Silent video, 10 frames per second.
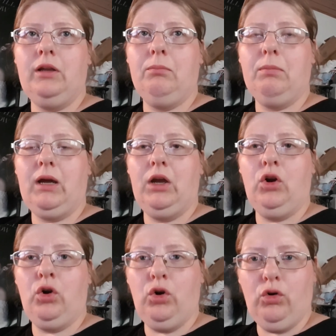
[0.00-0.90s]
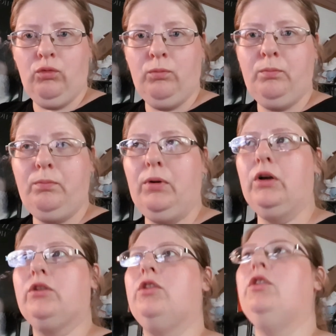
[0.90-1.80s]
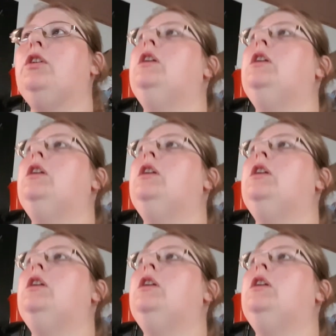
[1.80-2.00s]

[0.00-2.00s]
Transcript: in my home, but